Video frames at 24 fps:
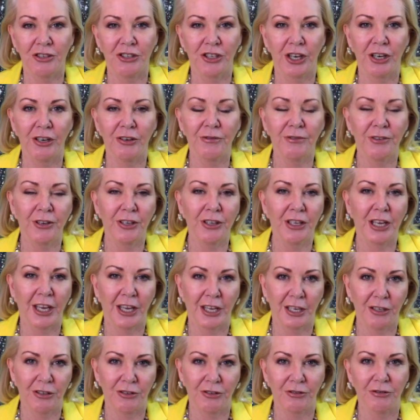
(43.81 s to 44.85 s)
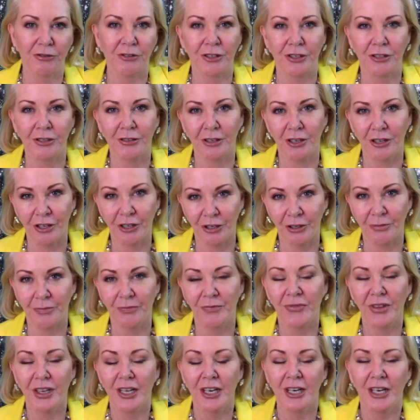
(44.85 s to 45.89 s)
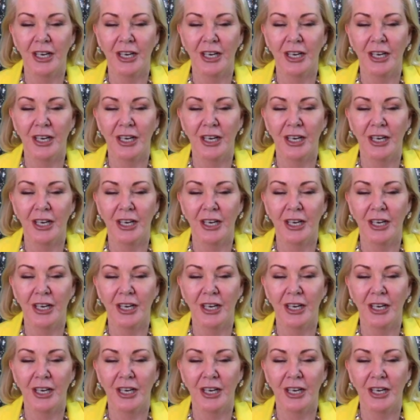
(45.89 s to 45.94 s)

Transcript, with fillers: jenniferangel.com.